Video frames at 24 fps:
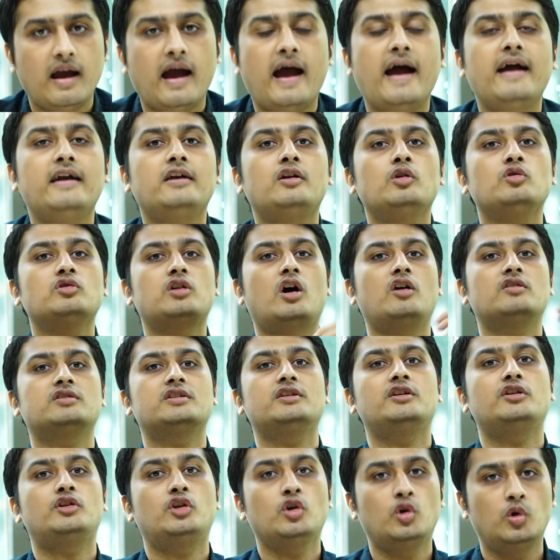and
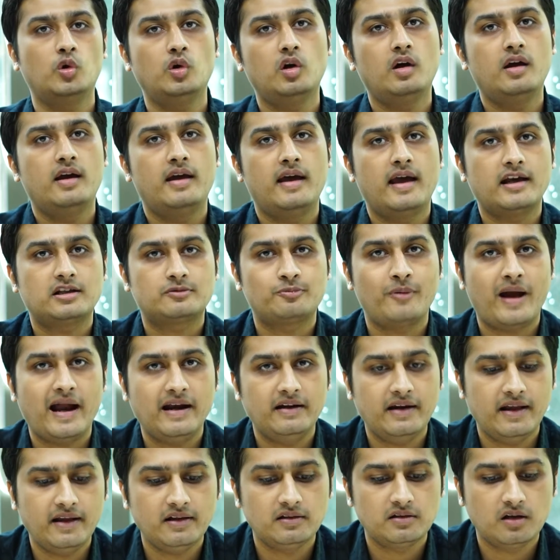2002,
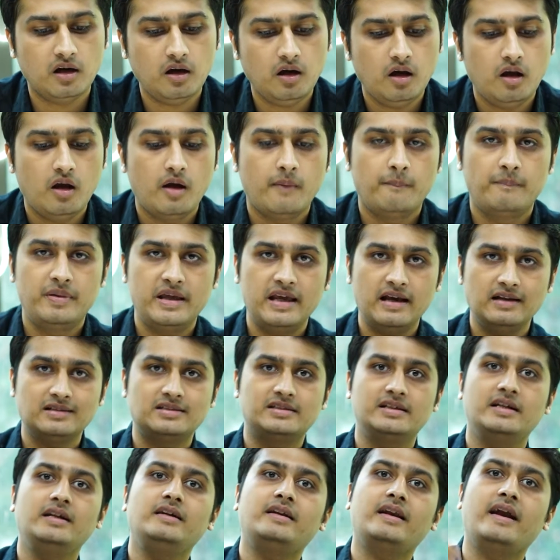expanding the
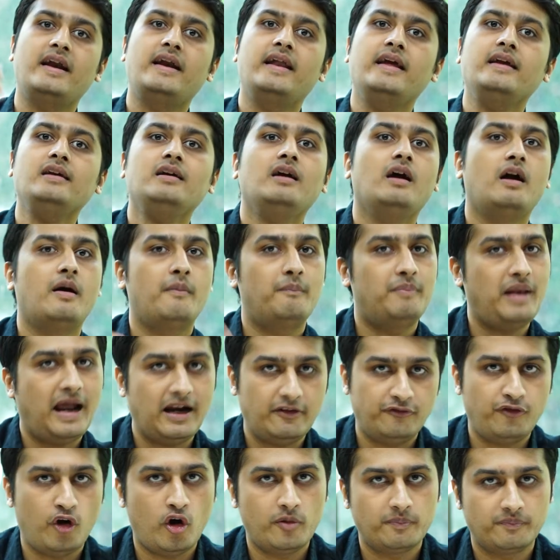BSE trading
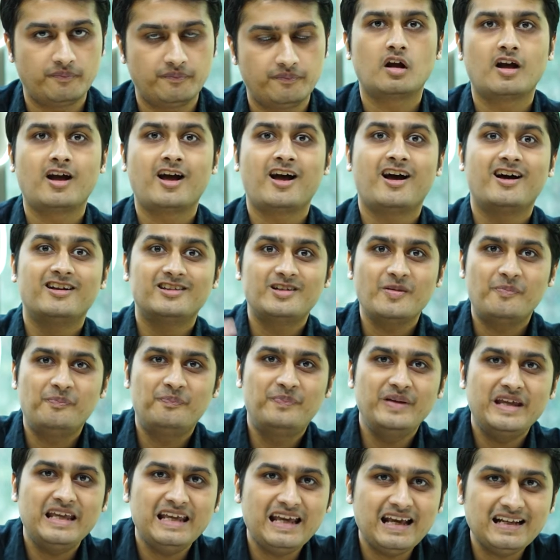platform. The
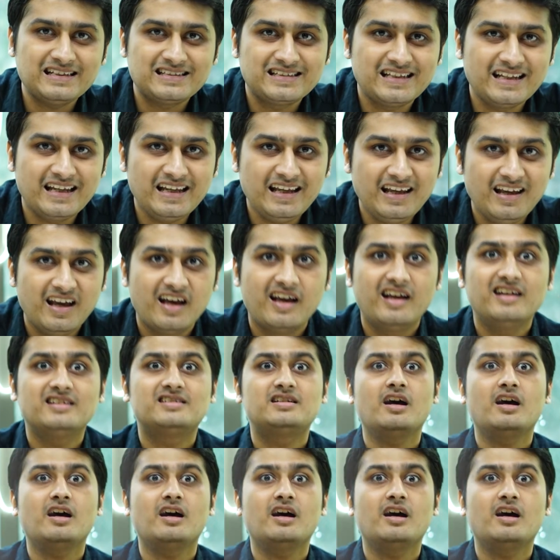BSE is